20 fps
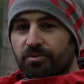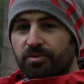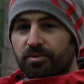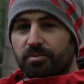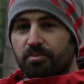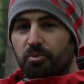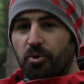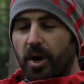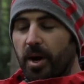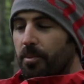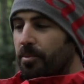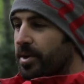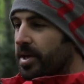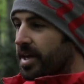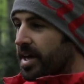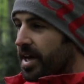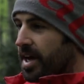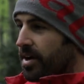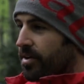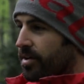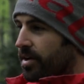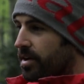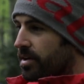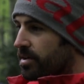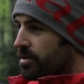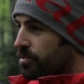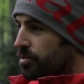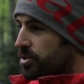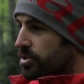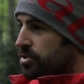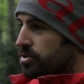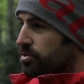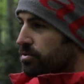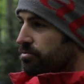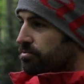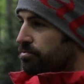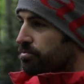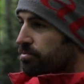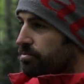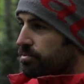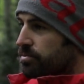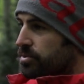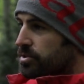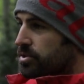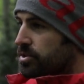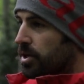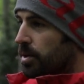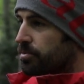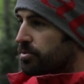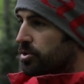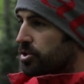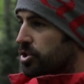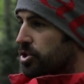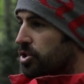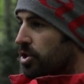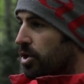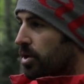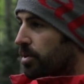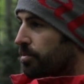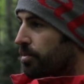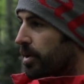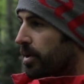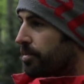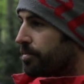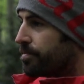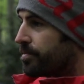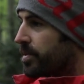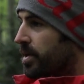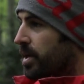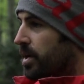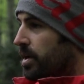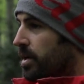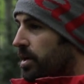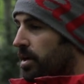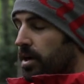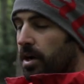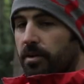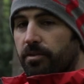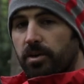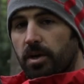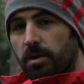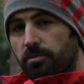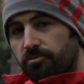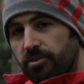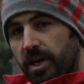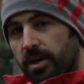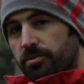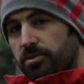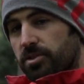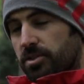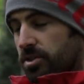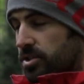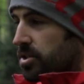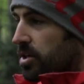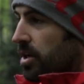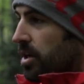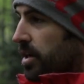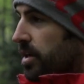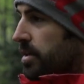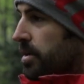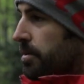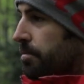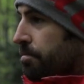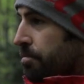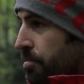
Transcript: of brambly area which sort of snubs a shot. But I've come round to the side,